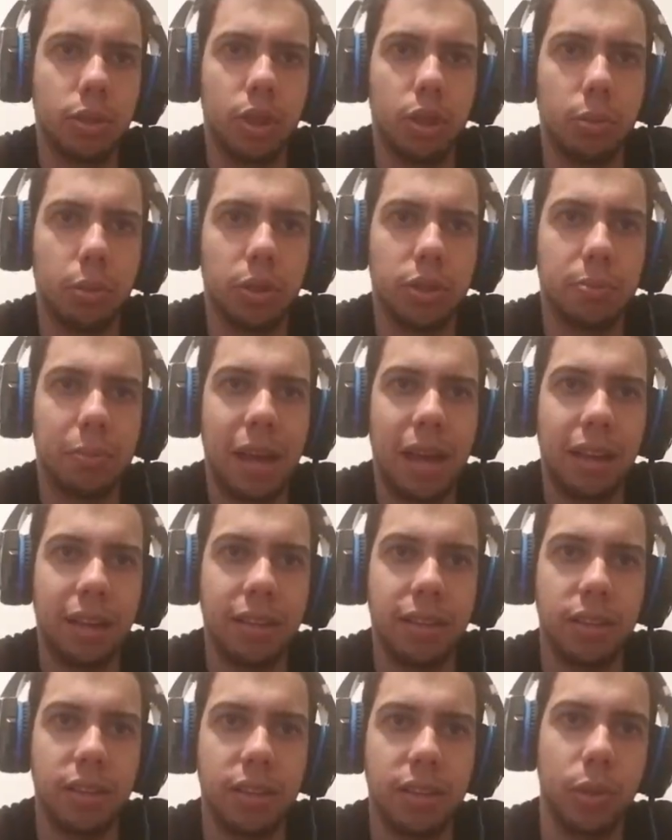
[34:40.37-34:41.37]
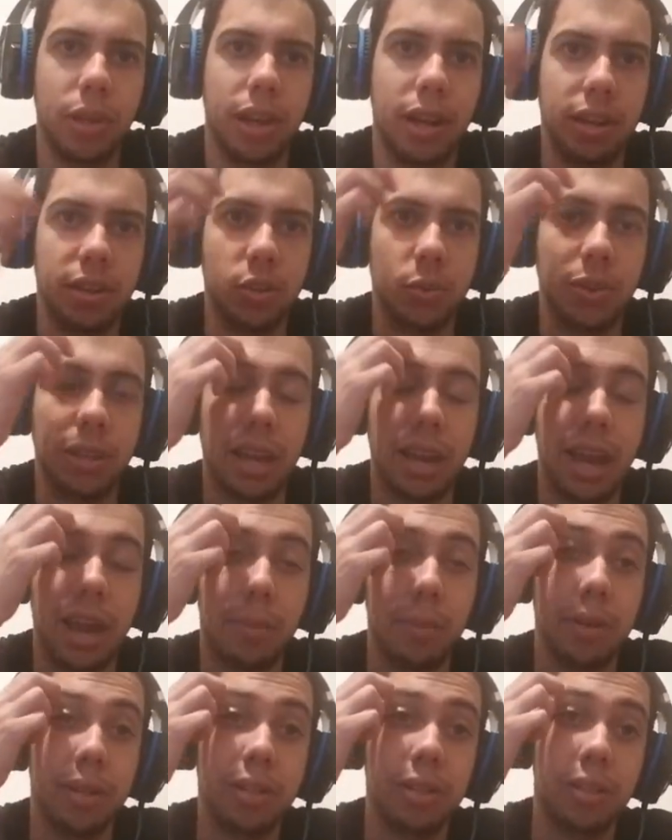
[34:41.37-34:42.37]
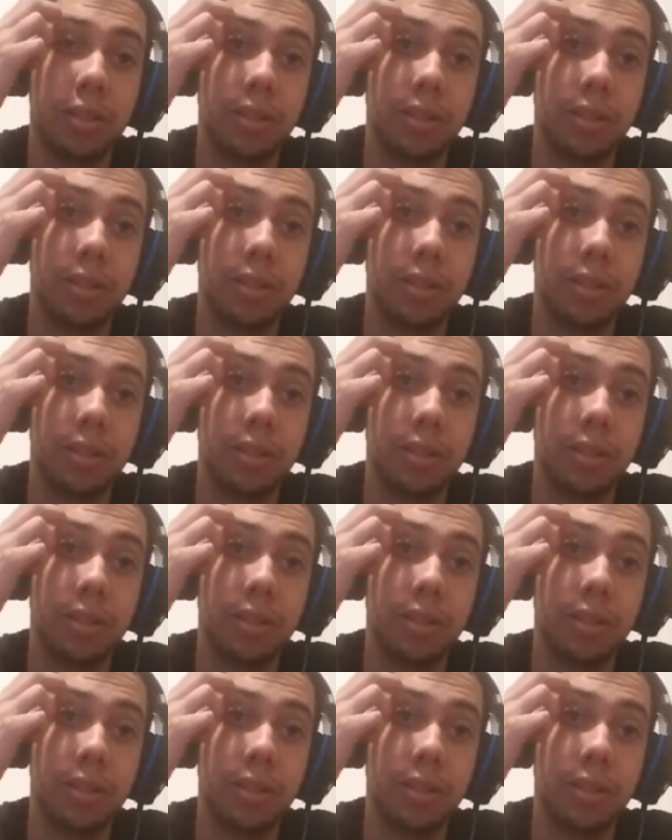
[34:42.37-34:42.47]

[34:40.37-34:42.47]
though, because Patty did tweet at us when that happened.